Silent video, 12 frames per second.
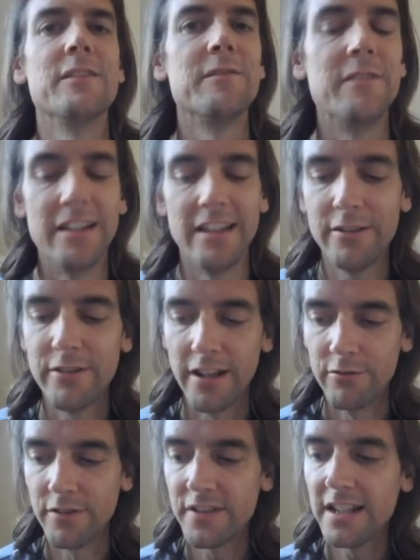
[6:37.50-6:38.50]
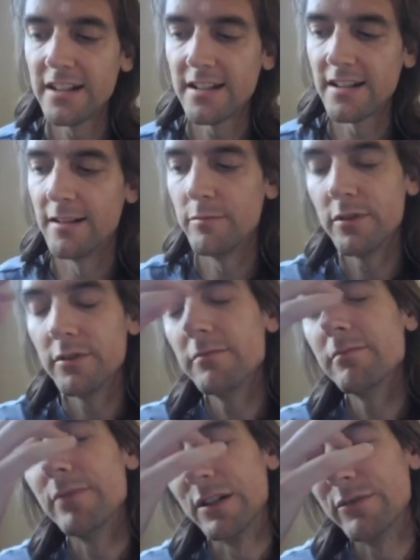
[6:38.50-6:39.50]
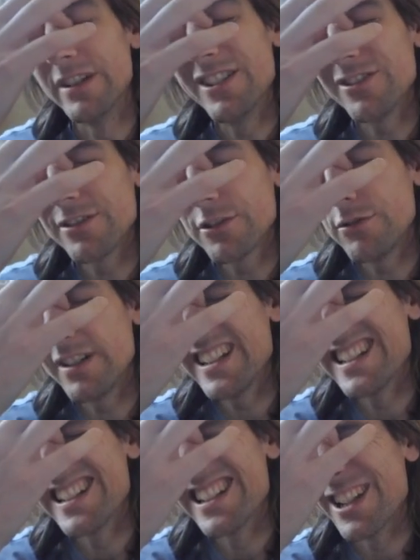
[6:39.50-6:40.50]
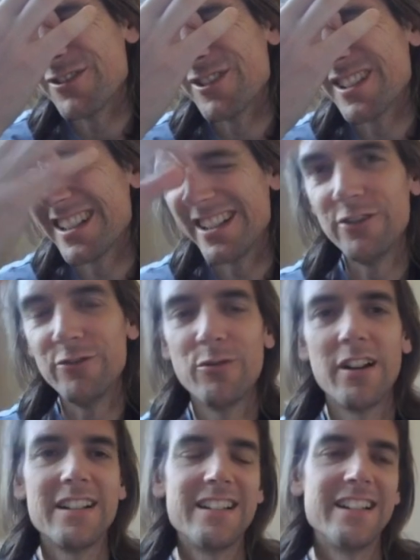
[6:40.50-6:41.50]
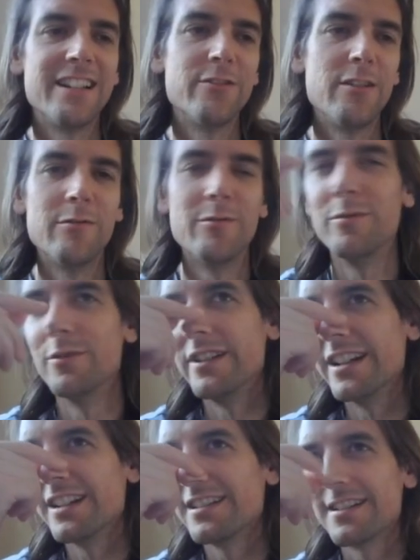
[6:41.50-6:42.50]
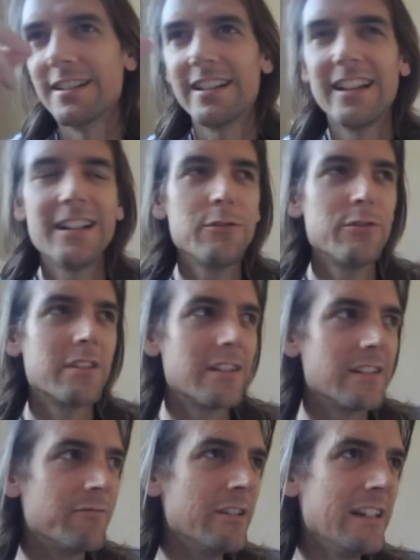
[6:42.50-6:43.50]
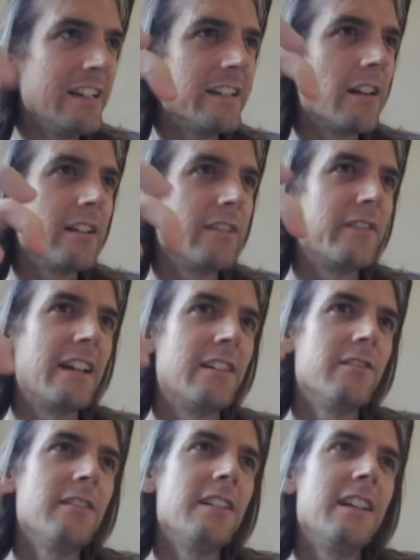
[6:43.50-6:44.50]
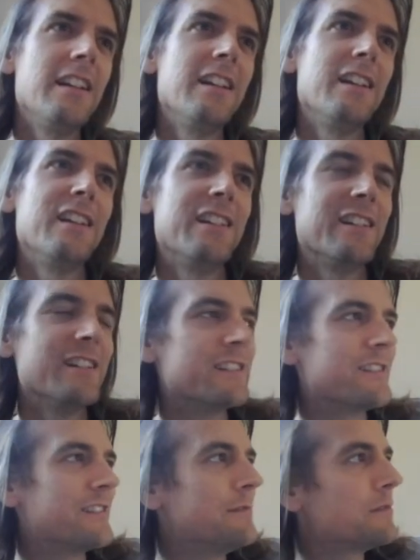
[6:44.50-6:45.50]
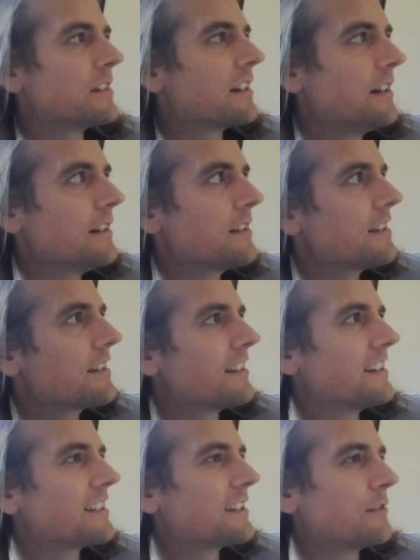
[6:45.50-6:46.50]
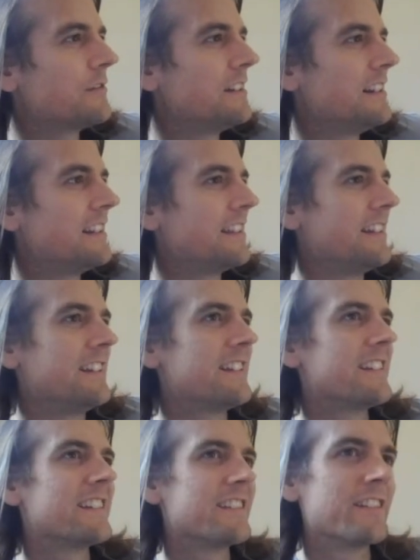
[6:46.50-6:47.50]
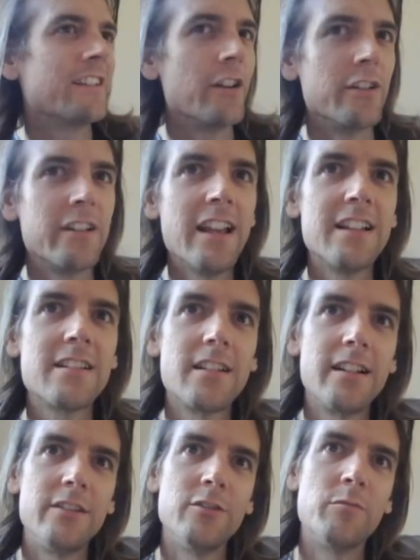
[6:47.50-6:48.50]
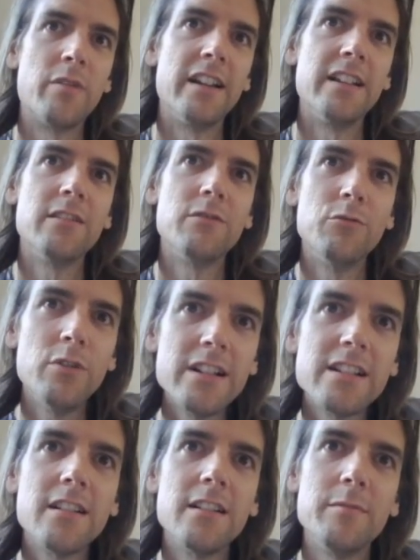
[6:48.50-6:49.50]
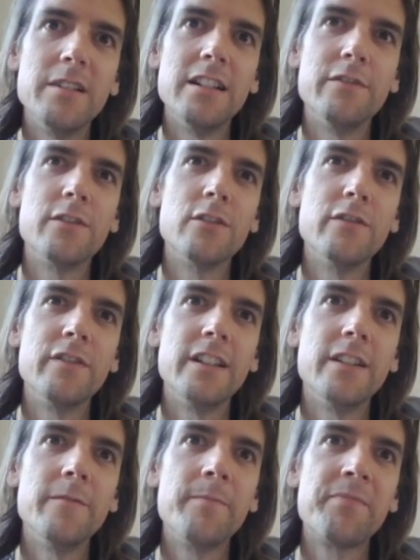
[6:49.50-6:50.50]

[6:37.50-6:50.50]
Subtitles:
Right, there we go. We've seen a sample, but we're not quite going to go on to you writing your own report yet, because again, I want to really dive down. In my classes, I like to really think, get inside your brain. What is going to be difficult for you?